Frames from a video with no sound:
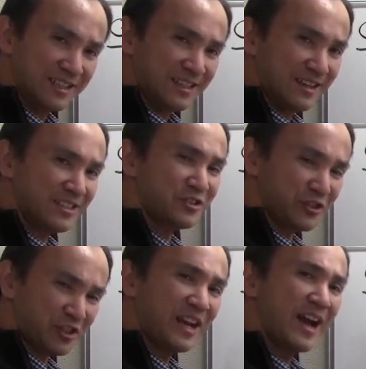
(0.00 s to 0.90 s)
Let's
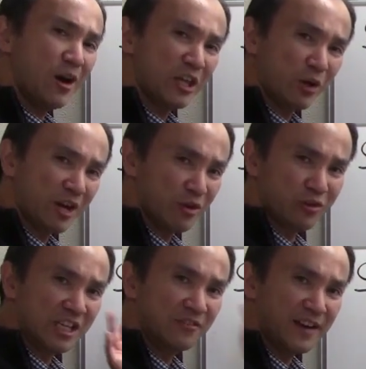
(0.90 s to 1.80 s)
just calculate or
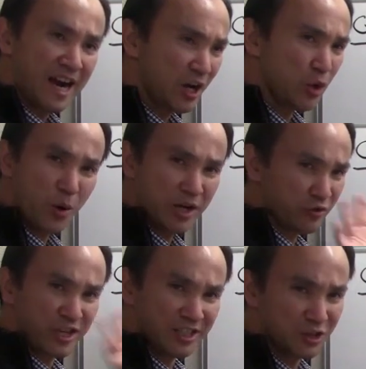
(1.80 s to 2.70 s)
evaluate or
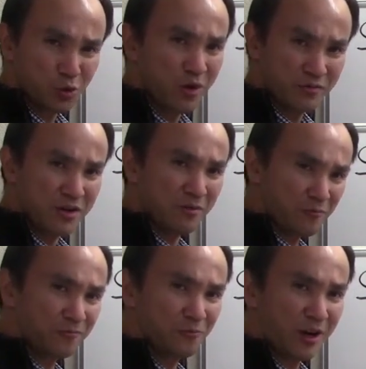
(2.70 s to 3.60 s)
take the square root of
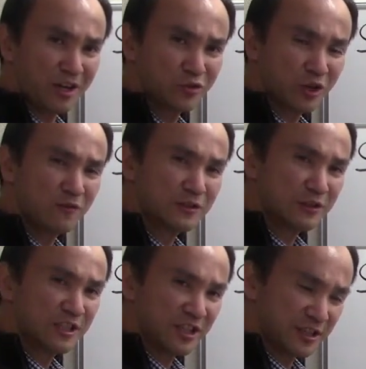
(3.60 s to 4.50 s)
100 over
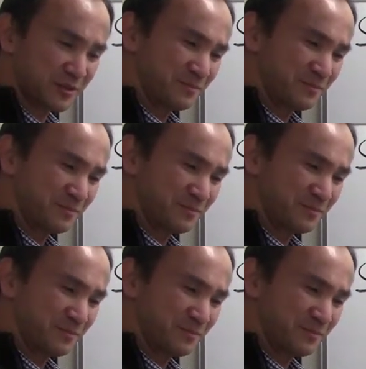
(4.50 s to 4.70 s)
36.